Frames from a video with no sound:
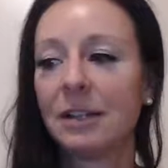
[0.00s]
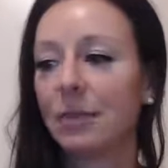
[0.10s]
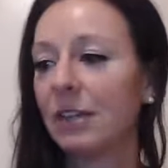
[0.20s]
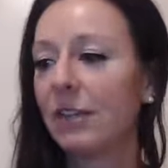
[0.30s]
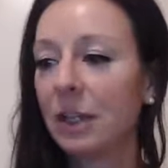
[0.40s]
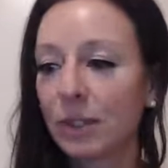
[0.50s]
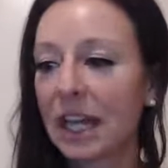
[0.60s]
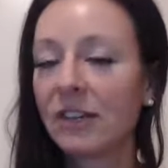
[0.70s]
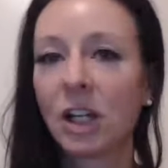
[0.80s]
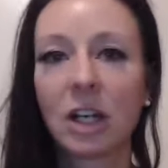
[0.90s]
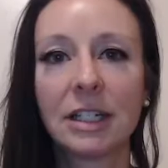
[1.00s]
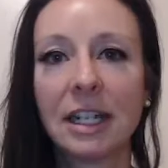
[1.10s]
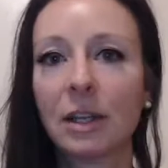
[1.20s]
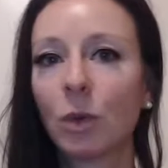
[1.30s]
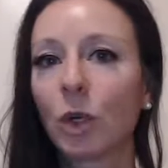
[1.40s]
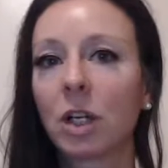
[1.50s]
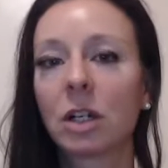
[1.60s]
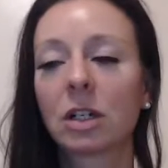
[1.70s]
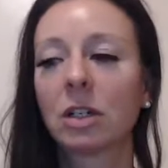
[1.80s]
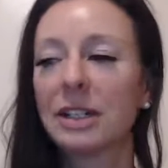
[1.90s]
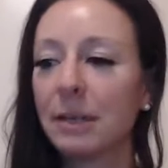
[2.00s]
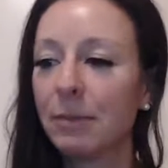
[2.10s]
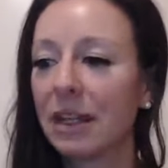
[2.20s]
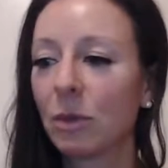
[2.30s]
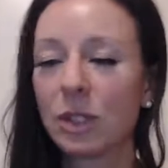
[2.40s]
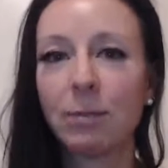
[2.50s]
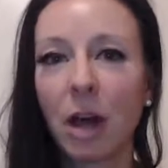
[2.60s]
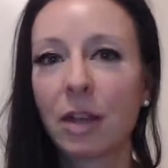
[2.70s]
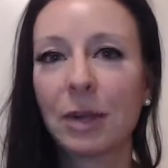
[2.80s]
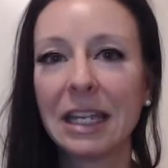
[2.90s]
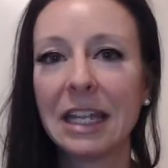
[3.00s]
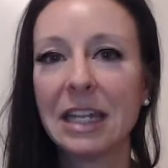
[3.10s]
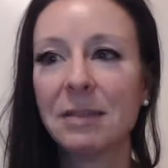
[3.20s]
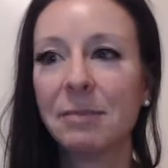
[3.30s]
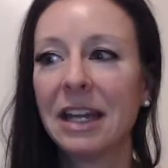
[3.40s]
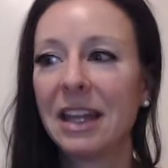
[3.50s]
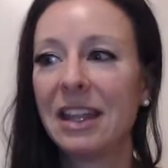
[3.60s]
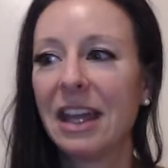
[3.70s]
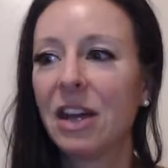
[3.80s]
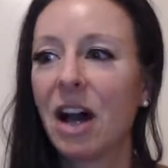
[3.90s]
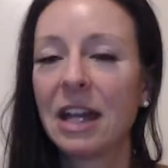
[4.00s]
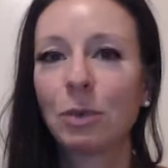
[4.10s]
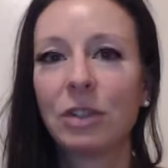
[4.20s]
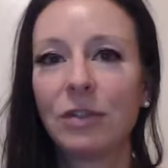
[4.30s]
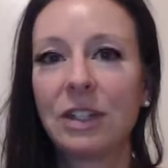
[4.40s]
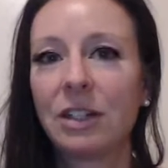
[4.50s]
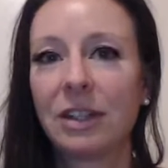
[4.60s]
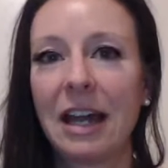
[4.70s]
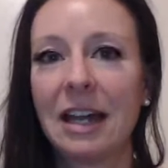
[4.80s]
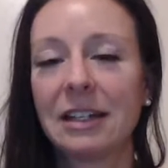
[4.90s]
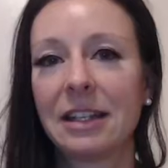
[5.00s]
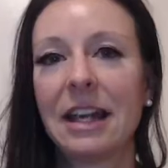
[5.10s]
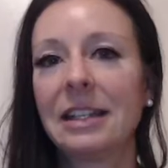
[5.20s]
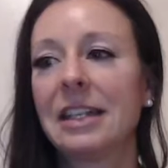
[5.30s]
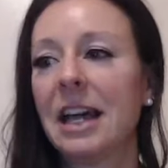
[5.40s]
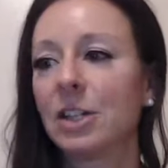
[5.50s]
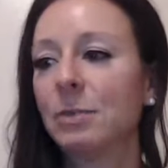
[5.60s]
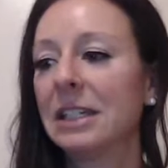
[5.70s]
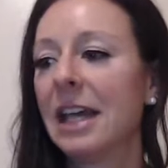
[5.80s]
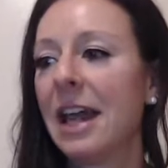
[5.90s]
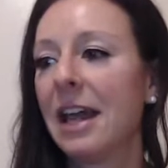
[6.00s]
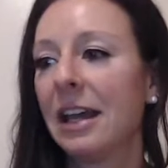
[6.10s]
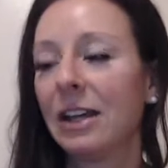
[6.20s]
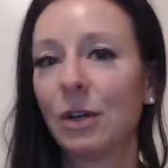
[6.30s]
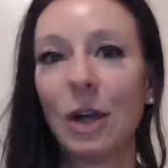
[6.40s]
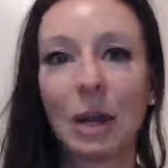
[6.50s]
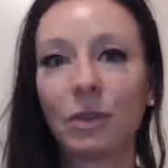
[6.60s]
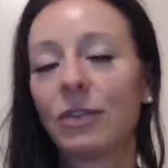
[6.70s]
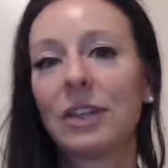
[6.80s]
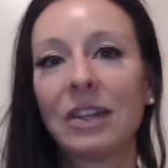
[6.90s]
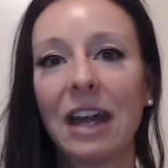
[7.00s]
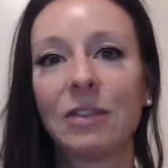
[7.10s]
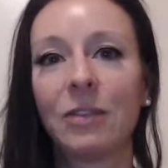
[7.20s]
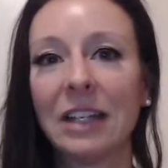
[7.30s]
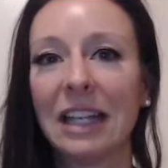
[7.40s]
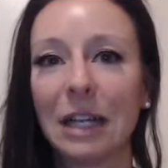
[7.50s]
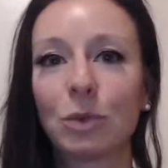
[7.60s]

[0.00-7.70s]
if he was having a hard day at work or something was bothering him, then I would feel that attachment, or I would feel that feeling.